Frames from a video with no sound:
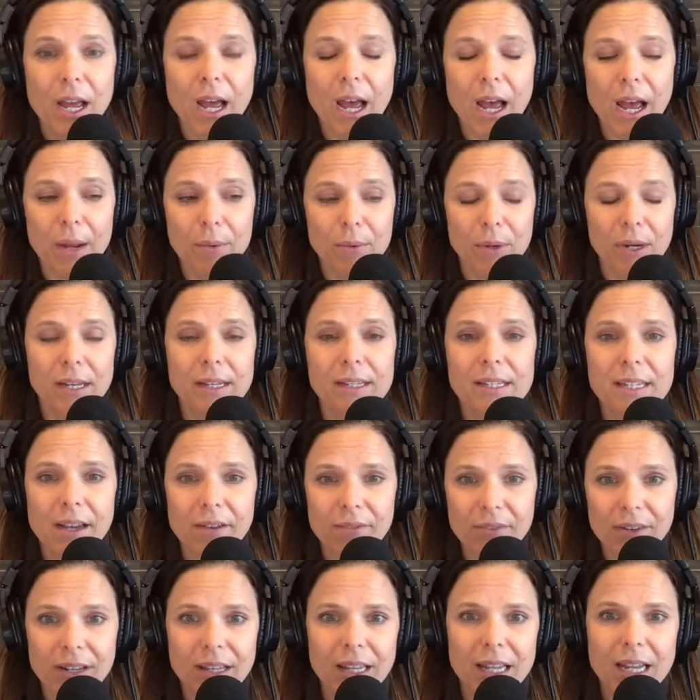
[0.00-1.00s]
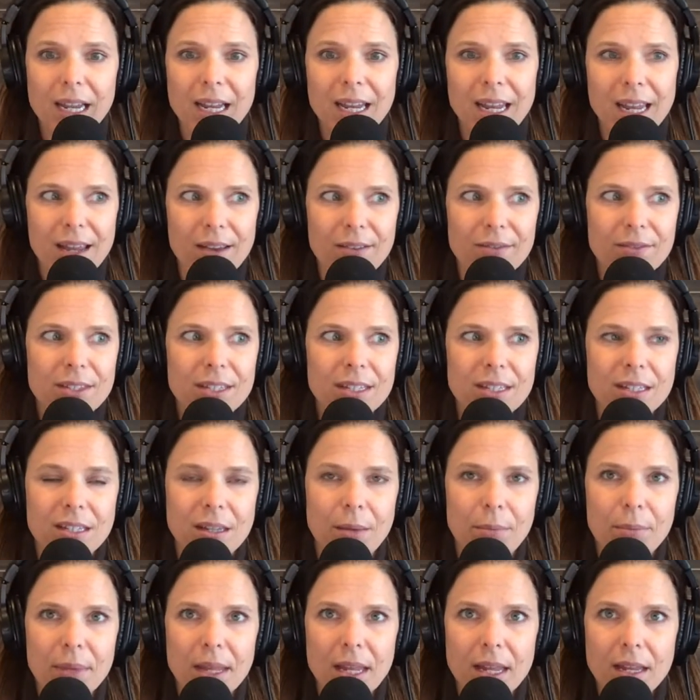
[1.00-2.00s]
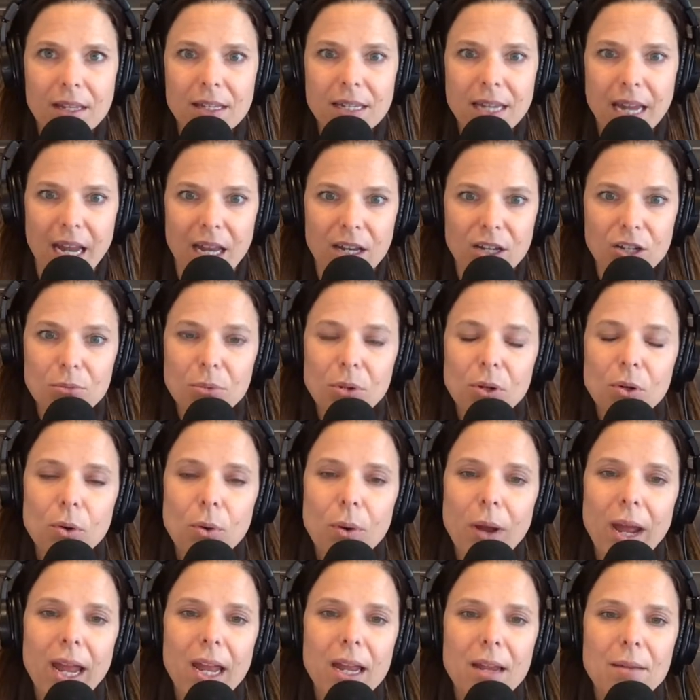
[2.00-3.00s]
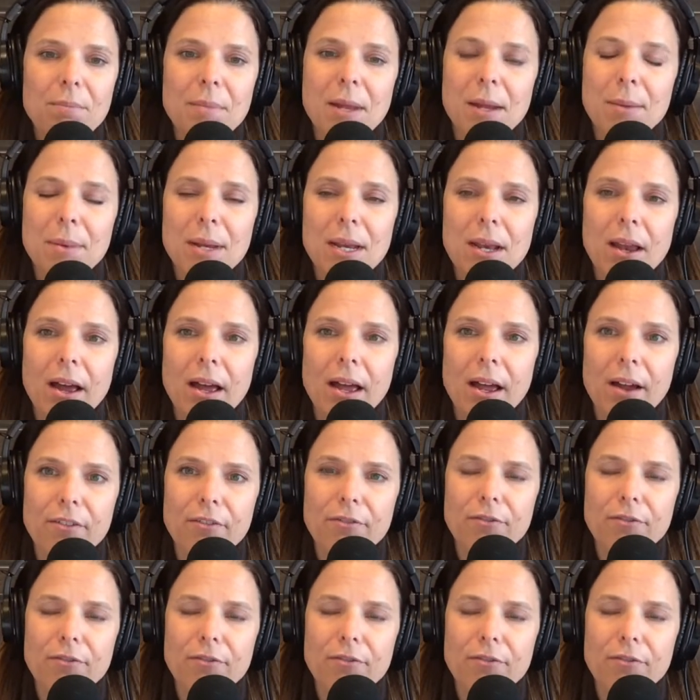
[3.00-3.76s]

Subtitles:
I would definitely give something tangible away, maybe not a